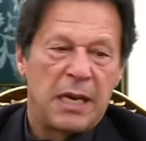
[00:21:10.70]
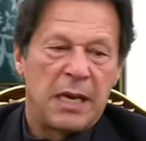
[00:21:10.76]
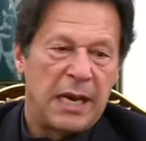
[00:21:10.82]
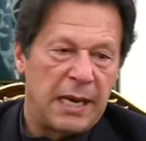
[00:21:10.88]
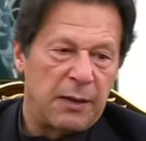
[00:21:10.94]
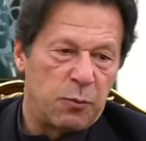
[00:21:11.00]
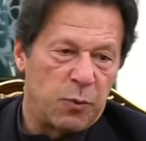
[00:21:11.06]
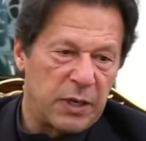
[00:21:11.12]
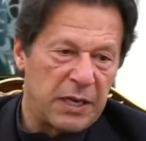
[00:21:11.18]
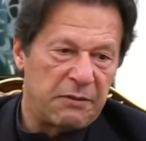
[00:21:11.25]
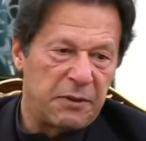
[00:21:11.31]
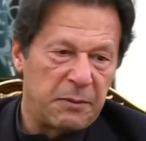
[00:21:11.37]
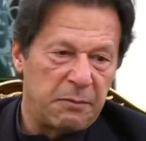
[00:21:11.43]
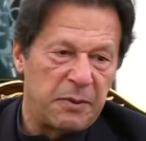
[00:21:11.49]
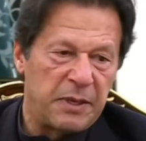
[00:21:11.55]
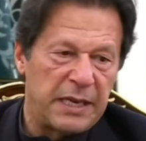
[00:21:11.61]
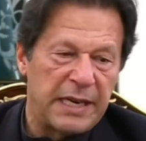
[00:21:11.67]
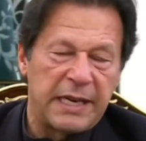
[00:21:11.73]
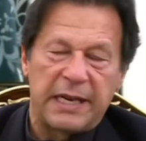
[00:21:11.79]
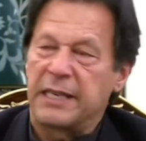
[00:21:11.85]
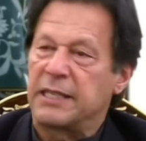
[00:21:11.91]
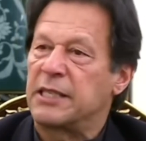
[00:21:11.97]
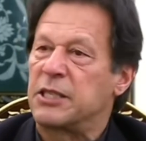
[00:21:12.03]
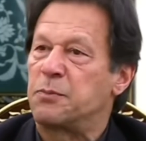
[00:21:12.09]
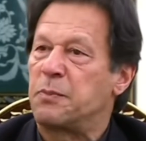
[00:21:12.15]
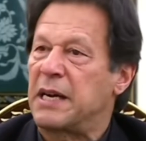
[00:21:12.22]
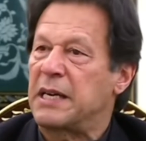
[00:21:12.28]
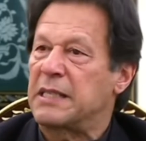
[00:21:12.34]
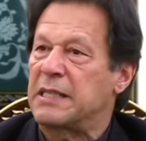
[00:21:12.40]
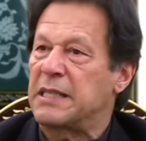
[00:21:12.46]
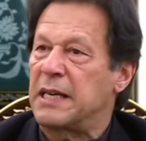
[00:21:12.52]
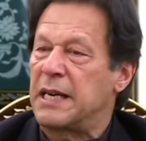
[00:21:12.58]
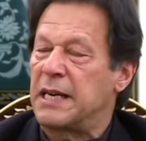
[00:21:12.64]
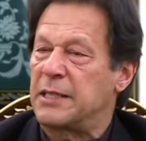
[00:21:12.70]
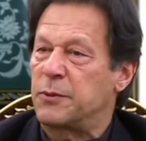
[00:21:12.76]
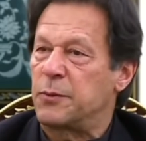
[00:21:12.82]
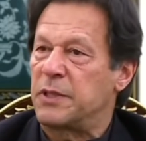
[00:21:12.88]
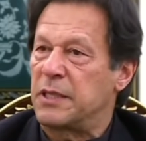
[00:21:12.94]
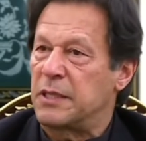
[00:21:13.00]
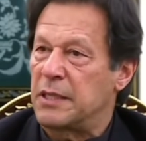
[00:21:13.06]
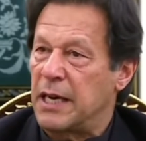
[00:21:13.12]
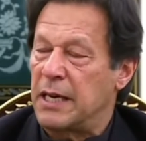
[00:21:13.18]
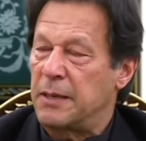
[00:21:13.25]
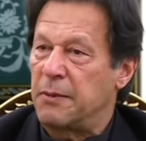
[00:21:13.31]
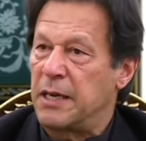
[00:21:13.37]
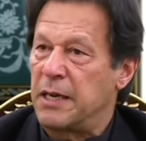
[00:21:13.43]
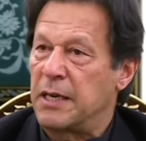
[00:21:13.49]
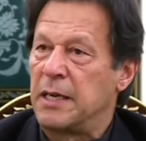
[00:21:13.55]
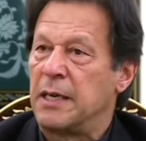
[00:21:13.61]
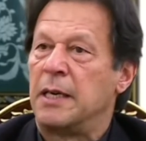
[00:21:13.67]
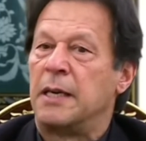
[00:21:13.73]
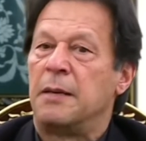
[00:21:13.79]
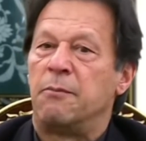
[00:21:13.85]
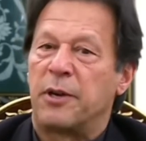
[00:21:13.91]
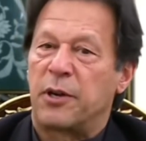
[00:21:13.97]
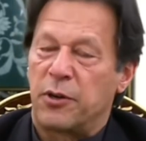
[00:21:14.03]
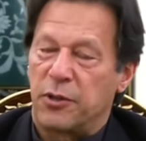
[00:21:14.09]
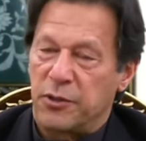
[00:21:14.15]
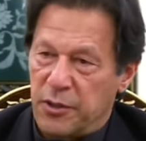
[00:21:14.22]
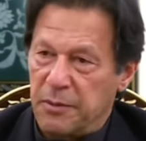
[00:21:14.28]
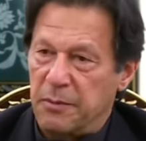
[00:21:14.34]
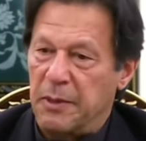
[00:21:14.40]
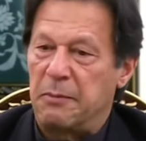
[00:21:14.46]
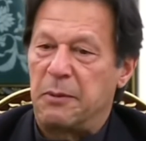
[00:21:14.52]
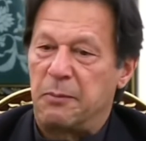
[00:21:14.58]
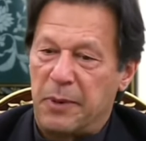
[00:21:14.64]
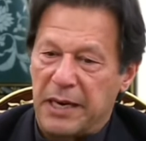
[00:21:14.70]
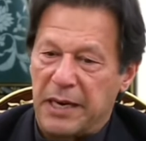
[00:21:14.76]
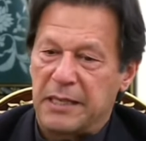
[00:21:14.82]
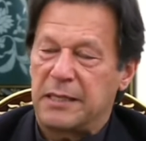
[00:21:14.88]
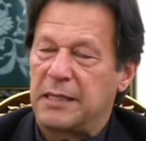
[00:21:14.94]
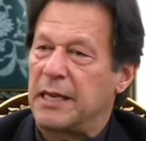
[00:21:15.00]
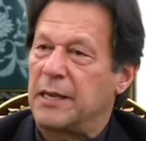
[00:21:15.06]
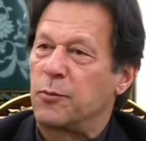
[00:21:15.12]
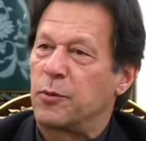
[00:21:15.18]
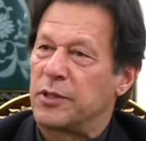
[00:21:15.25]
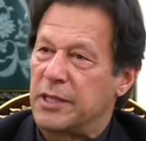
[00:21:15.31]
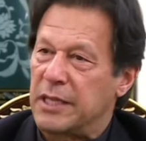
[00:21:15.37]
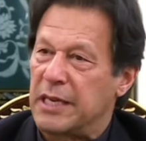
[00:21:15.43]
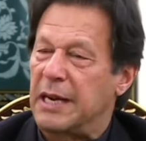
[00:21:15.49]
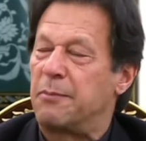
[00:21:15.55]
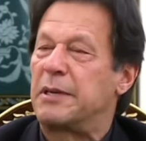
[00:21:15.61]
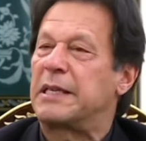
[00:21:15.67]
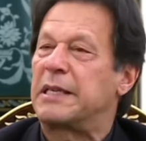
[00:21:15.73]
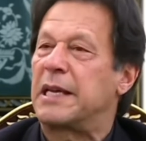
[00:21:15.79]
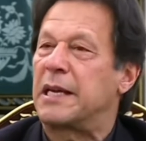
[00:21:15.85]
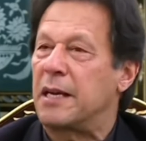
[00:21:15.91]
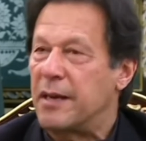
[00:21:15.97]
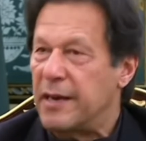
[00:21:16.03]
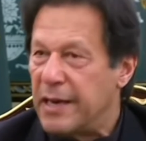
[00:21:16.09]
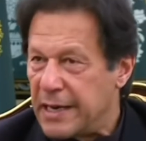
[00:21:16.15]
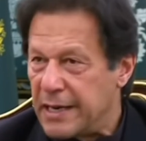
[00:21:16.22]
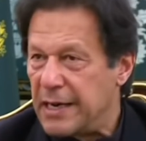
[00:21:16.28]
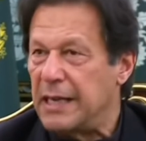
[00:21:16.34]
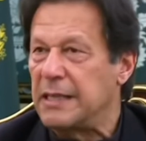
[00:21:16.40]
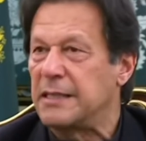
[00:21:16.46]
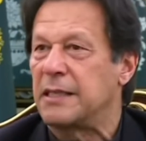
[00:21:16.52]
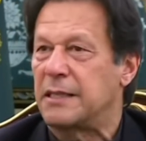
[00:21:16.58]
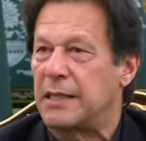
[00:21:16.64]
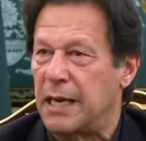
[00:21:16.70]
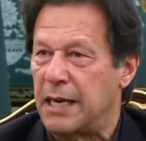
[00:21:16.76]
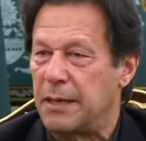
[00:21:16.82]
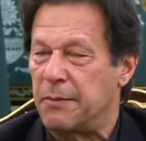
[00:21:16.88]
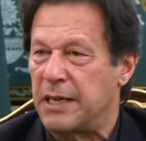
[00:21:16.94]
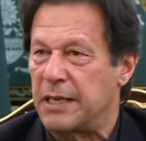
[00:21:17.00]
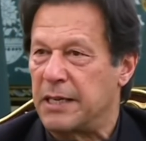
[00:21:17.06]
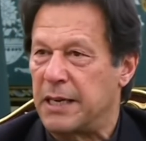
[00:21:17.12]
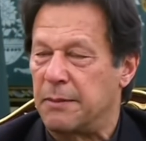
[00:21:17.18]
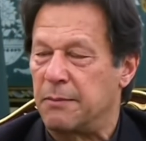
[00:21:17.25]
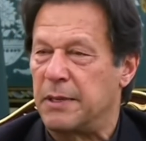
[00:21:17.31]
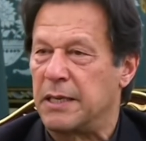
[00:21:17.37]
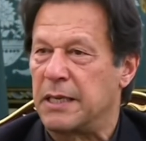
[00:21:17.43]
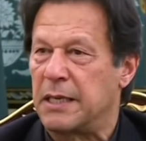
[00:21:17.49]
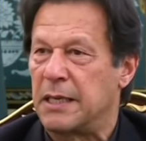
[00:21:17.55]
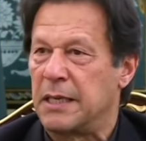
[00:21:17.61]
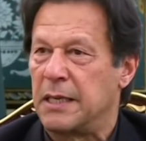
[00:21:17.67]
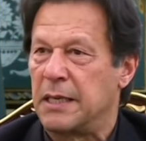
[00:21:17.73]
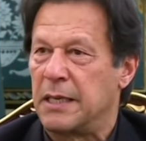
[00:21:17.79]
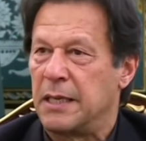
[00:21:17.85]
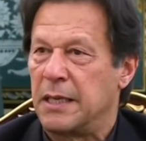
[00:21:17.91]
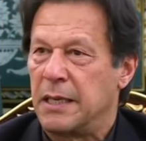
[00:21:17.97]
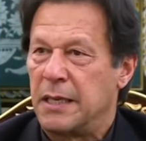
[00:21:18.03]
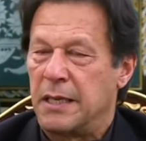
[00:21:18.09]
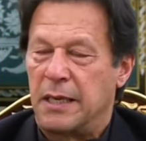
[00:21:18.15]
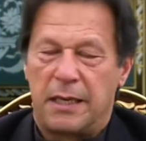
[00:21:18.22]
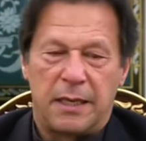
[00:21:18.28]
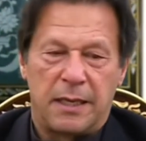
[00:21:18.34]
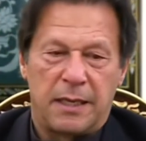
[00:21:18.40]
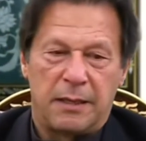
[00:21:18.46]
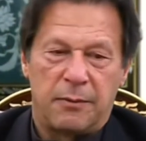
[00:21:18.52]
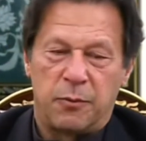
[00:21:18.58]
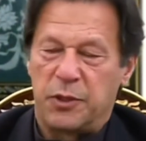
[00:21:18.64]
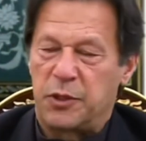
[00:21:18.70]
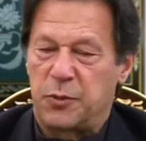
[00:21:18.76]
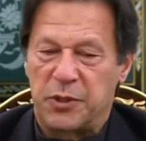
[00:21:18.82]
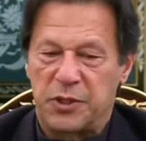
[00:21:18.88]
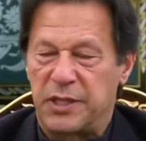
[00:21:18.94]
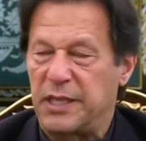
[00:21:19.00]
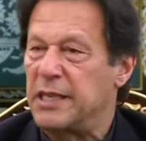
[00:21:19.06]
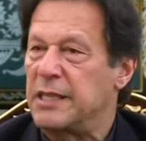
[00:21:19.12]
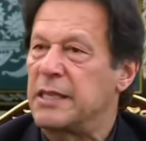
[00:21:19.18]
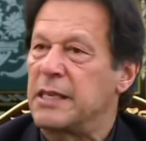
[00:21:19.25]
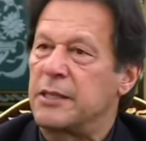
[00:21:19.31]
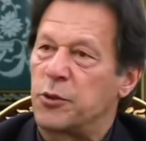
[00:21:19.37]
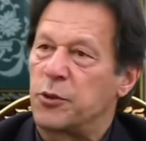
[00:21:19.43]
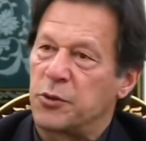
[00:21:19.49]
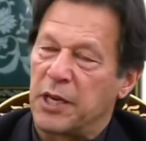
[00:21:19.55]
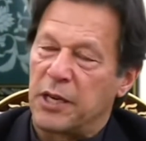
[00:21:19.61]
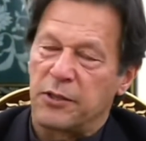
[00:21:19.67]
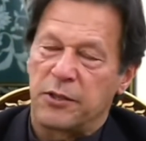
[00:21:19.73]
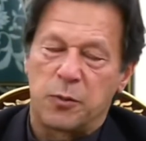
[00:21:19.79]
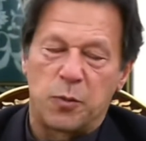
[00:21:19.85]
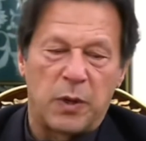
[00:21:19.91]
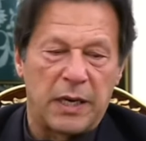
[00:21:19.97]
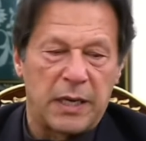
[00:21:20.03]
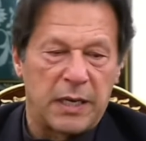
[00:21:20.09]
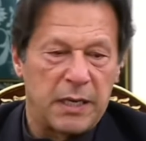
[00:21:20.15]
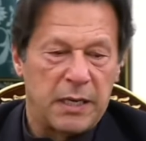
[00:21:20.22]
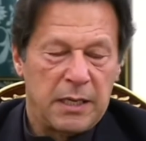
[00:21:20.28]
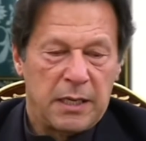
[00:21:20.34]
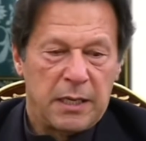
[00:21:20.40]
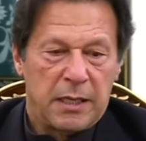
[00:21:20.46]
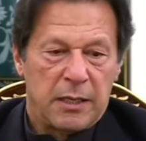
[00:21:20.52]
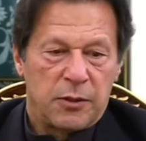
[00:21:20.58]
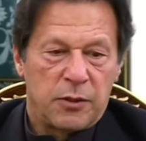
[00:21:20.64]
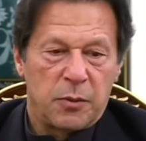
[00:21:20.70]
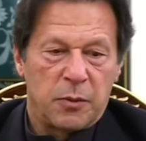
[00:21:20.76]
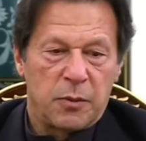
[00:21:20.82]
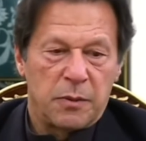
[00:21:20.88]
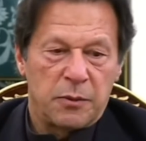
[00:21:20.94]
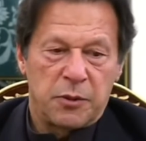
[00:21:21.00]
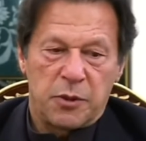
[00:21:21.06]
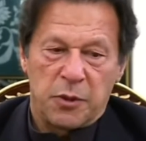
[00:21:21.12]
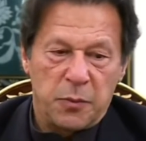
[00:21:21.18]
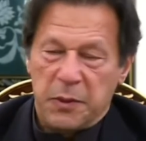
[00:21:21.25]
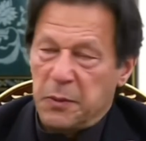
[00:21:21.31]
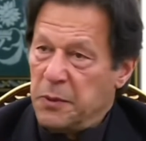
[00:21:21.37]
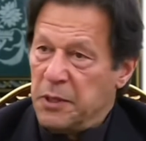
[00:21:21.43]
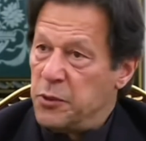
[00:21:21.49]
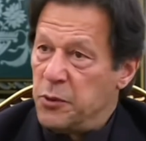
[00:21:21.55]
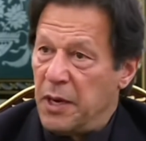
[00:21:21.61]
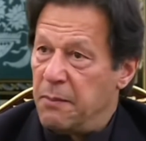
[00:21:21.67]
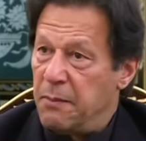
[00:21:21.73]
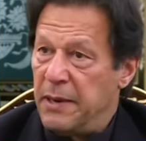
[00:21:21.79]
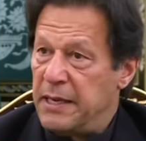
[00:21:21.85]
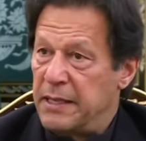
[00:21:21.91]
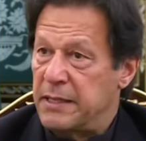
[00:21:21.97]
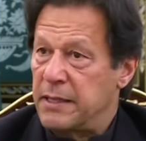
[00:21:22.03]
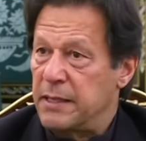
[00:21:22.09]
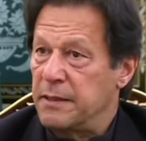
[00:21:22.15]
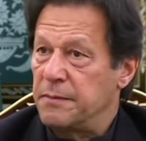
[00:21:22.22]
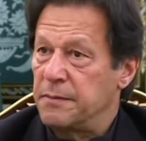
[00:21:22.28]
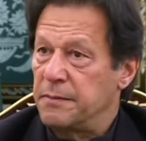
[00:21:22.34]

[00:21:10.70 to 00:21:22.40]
and whatever linkages Pakistan has with the Taliban, because remember Pakistan was the government that had recognized the Taliban government, which was there till 2001. So we will do our best.